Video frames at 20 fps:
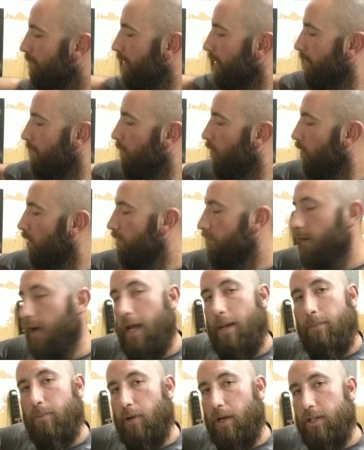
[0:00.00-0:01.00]
bit more
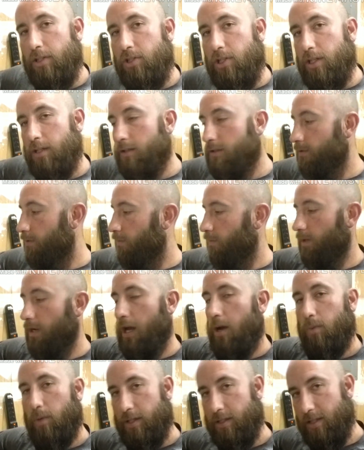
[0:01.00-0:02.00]
vibration when
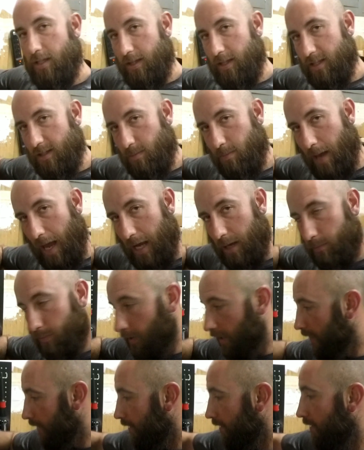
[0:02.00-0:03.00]
I went to this back
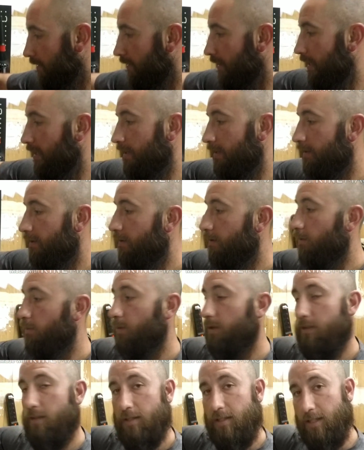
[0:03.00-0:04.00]
plate than
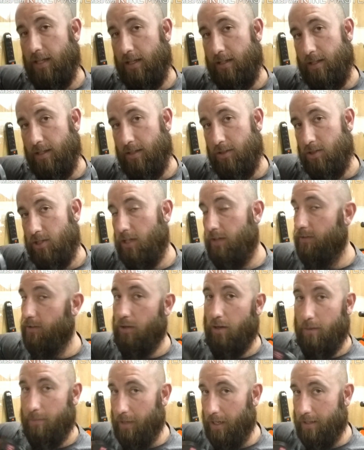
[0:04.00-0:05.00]
with the 6-inch, even
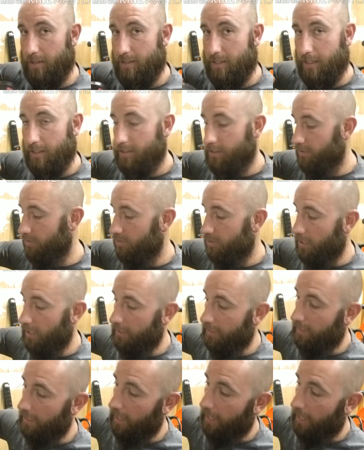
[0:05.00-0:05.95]
though I'm not a 6-inch kind of